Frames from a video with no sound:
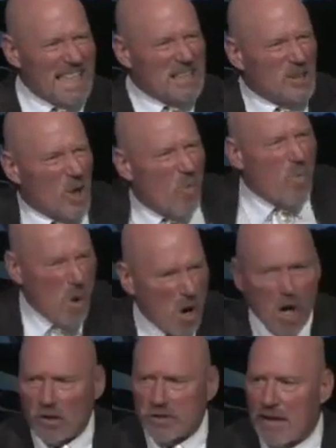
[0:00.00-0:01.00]
in the
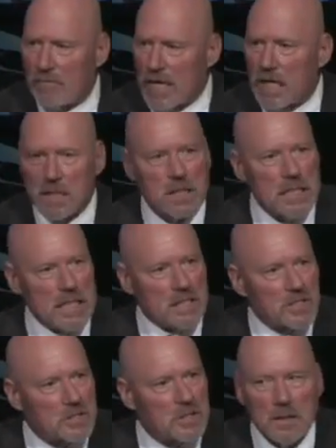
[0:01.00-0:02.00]
world have we
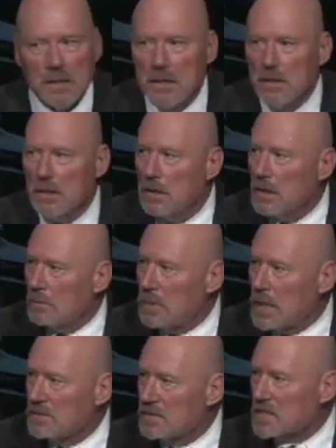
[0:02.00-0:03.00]
unleashed
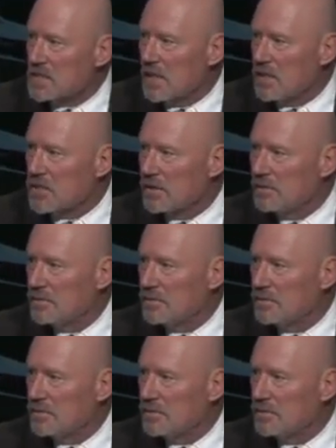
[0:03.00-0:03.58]
upon this nation?